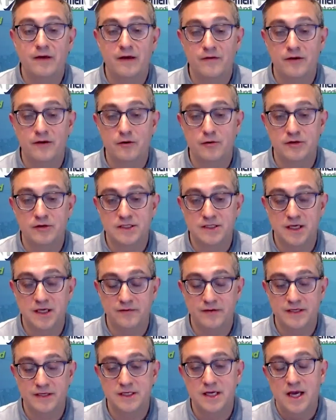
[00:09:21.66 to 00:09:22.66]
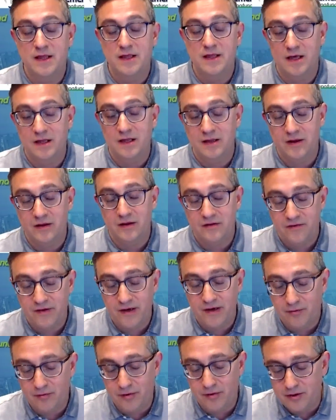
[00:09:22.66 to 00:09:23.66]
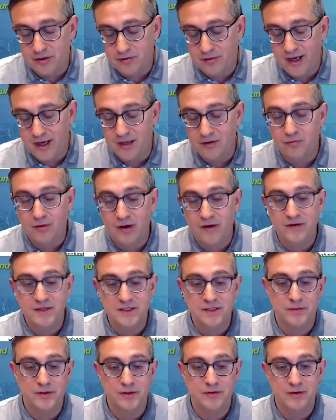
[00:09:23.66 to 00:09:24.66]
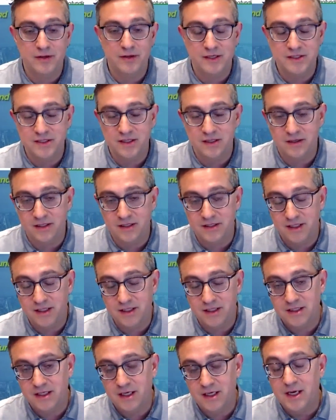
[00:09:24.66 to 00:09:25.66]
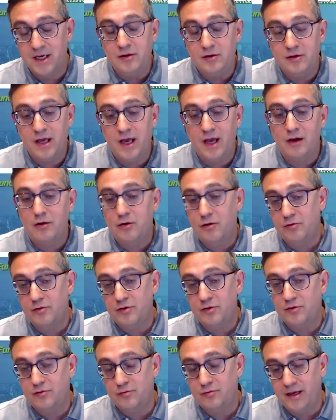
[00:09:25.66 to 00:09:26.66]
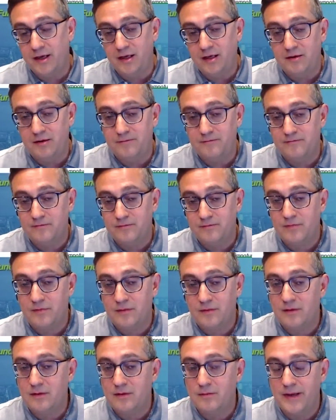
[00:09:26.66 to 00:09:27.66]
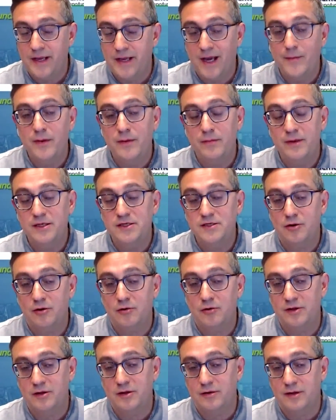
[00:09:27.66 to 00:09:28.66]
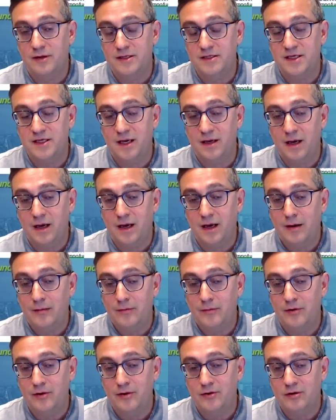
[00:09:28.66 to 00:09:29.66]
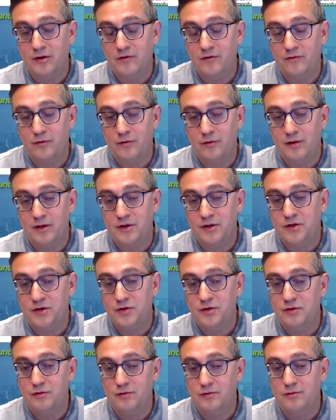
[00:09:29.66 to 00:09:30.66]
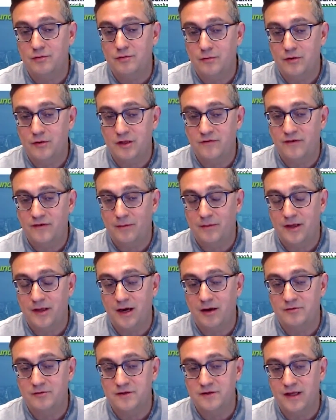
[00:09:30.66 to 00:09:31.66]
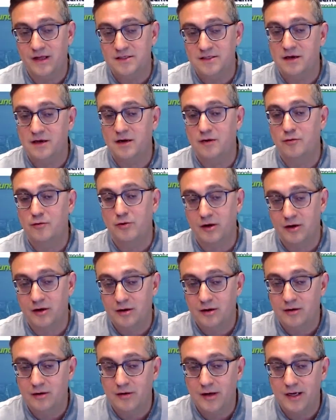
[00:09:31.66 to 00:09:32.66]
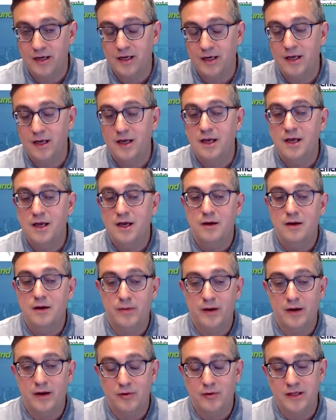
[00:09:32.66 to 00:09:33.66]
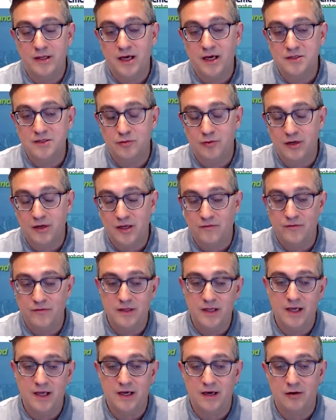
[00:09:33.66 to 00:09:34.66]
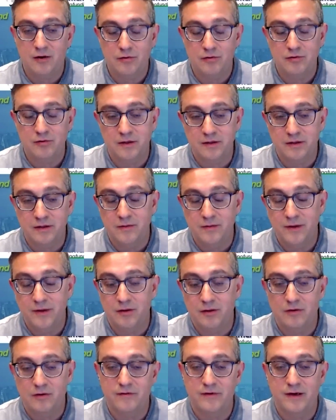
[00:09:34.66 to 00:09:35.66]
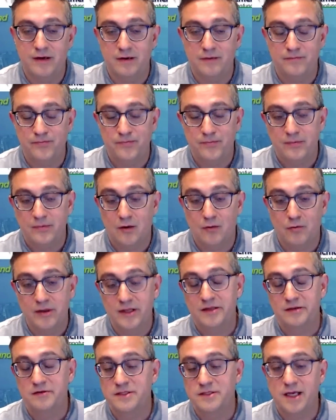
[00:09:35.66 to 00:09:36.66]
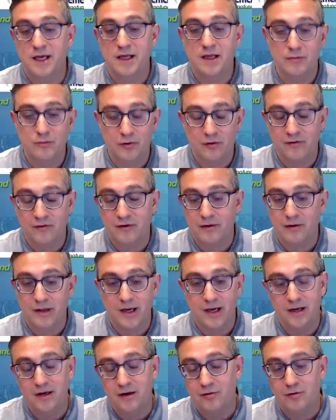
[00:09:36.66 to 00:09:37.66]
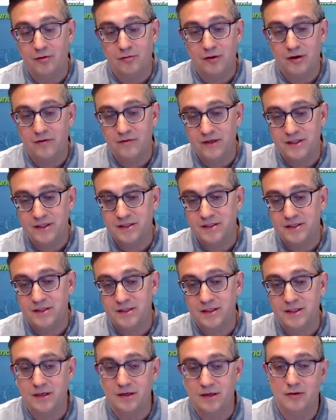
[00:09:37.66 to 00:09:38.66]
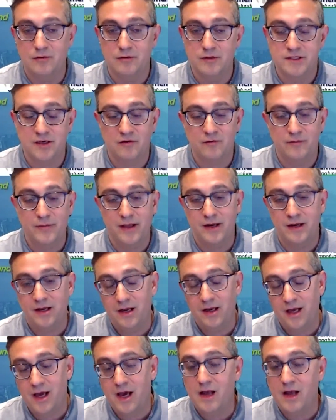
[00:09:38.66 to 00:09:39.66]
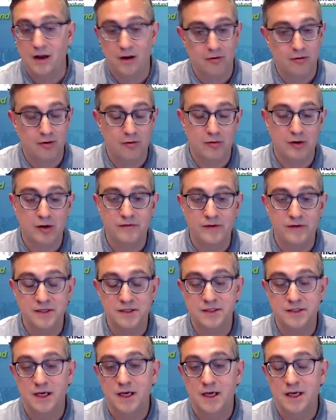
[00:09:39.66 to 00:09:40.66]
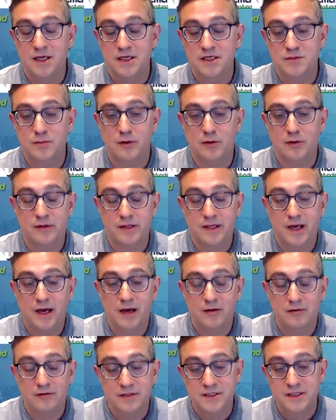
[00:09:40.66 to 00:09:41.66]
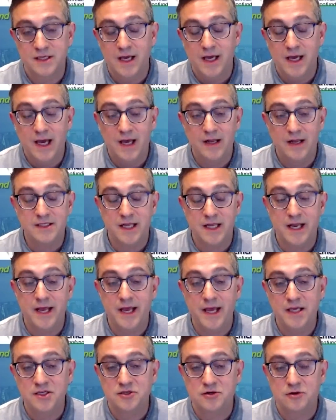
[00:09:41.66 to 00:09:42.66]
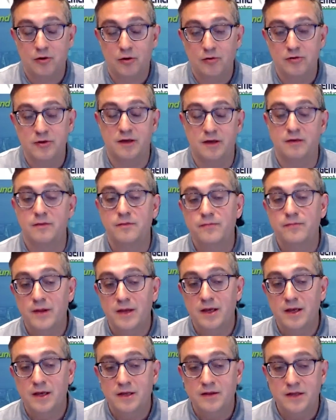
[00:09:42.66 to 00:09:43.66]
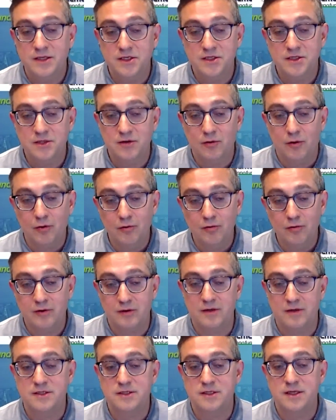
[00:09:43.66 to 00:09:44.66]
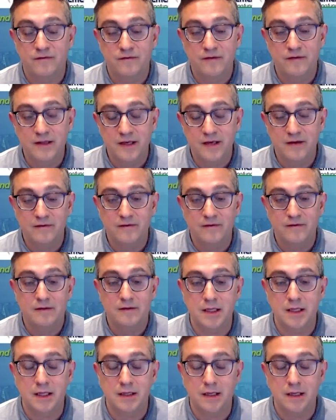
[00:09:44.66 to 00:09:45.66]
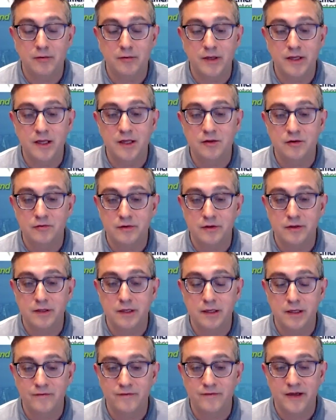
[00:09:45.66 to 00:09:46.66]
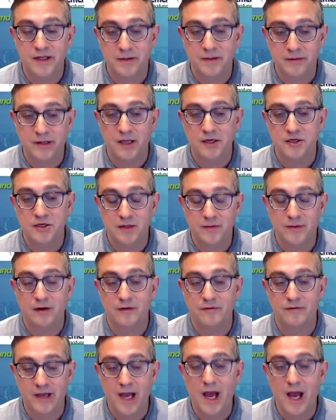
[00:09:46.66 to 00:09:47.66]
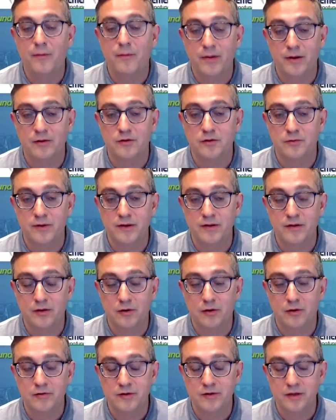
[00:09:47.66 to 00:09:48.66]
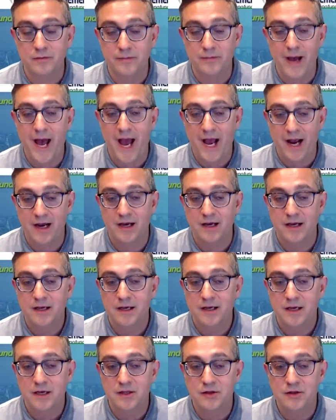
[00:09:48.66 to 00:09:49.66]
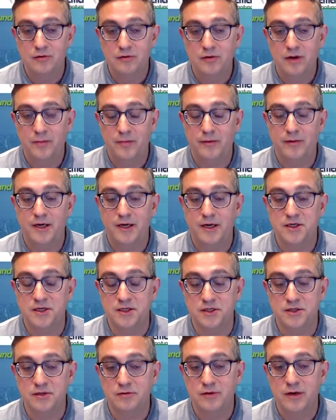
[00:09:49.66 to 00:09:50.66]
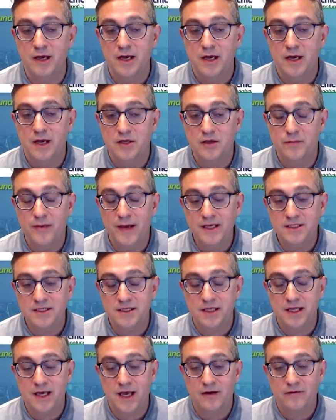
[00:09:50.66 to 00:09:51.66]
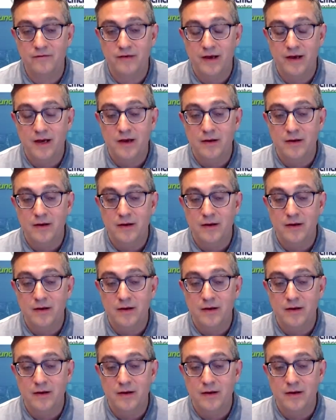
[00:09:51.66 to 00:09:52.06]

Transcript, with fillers: And the cost savings. And that, the other thing I wanted to add, why this opportunity still exists, you can't go to a Miami Beach hotel and say, I'm going to convert it to multifamily housing. That's not going to work, right? right? But what does work if you take a hotel in the middle of uh, Winston-Salem, North Carolina, or one of these, you know, or South Bend, Indiana, or one of these small towns, and it's an aged hotel. They just the owners feeling they, they would need to invest a substantial amount of capital to bring the hotel back into good operation. So you basically have